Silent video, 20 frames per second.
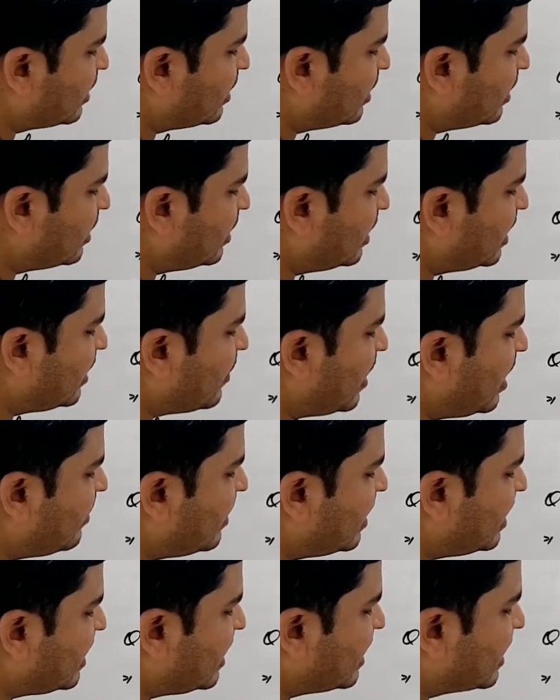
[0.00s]
dy by
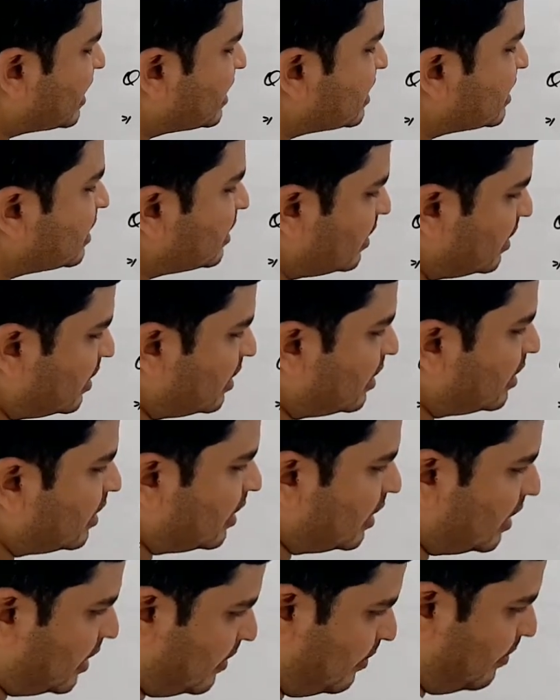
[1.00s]
dx
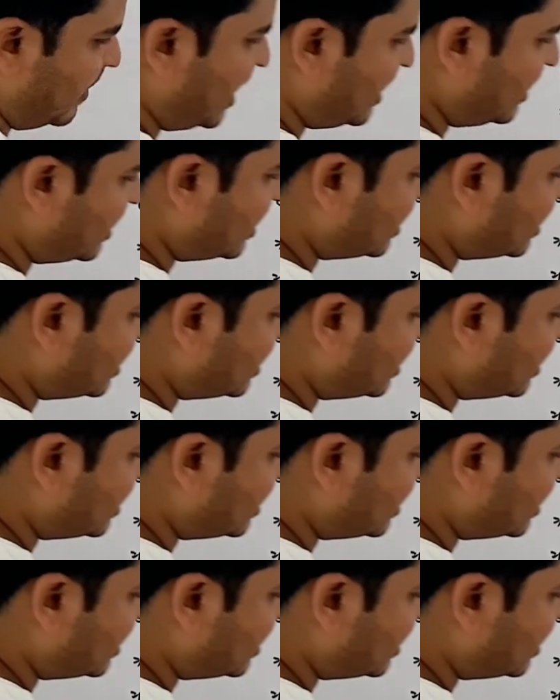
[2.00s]
minus